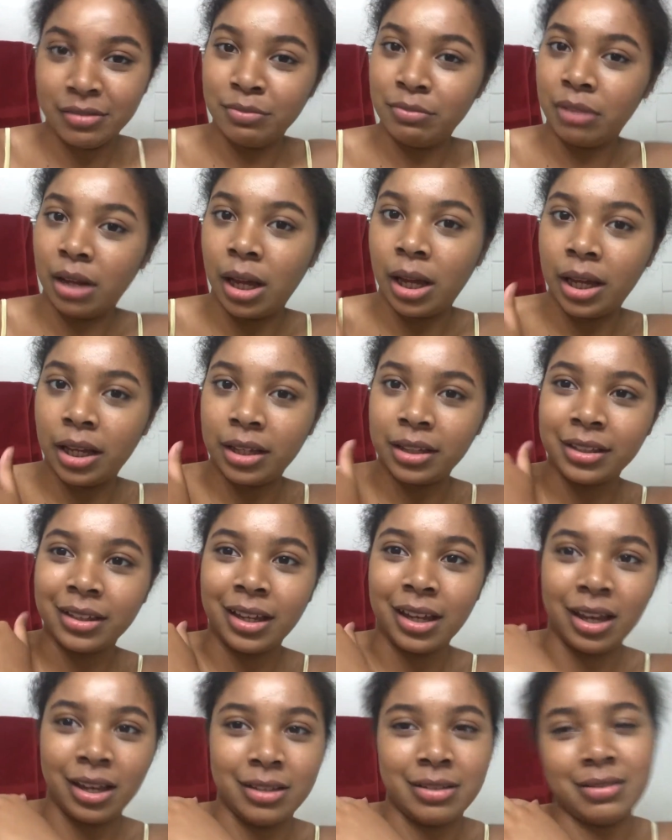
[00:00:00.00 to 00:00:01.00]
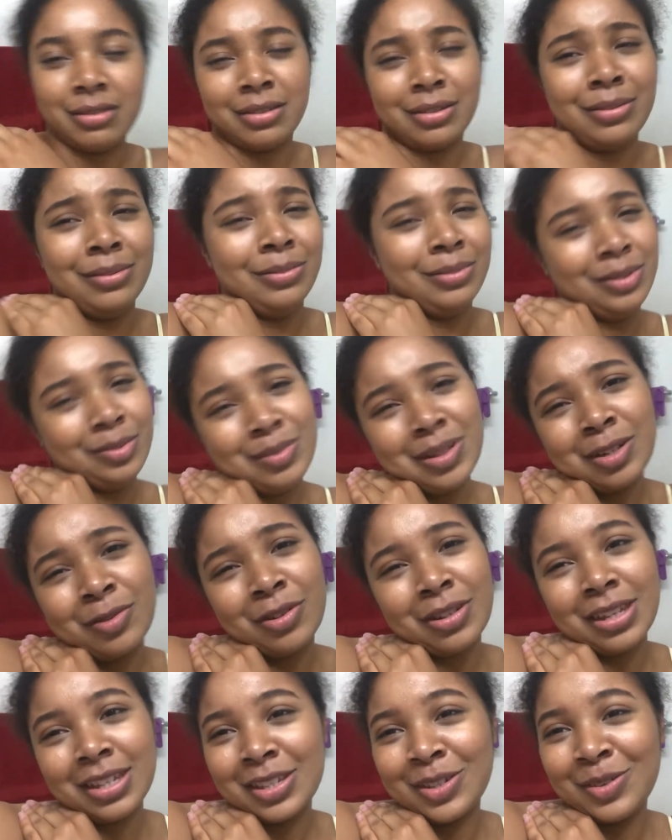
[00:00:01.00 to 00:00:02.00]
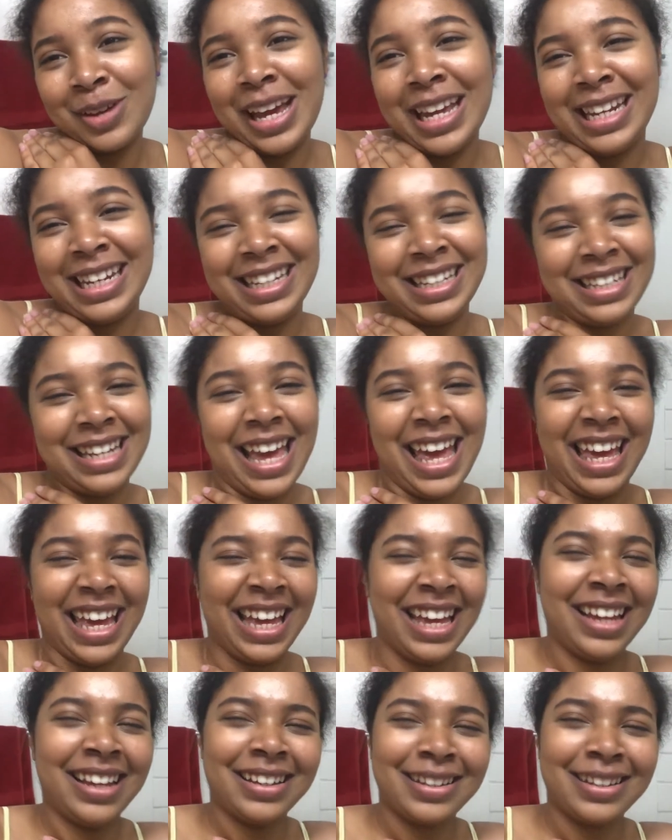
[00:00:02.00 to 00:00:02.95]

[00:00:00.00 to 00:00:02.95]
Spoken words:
but it's been a really sweaty day.